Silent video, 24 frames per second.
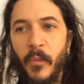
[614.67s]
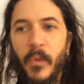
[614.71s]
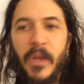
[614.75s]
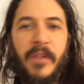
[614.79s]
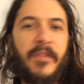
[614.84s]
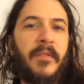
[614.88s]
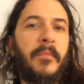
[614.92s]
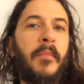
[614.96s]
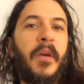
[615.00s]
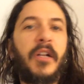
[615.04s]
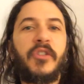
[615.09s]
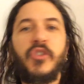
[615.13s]
We
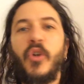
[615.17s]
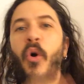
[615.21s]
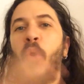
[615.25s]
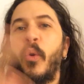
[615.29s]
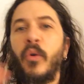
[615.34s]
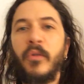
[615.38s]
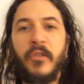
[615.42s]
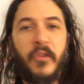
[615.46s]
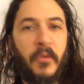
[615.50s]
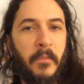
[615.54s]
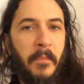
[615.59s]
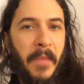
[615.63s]
have a much
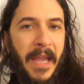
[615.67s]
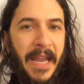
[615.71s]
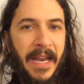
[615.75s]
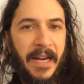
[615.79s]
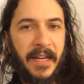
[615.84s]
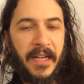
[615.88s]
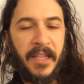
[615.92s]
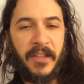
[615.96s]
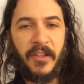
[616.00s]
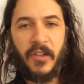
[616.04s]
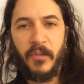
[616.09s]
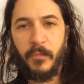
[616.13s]
older
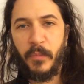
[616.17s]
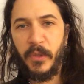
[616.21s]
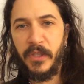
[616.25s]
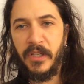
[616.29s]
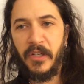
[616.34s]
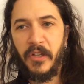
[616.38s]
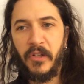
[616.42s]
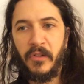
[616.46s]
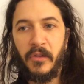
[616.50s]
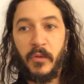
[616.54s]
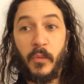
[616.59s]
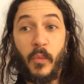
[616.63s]
man in this
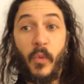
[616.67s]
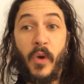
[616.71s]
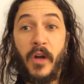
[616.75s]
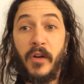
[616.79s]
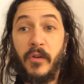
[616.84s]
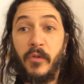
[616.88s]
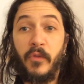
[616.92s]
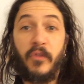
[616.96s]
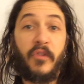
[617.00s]
particular one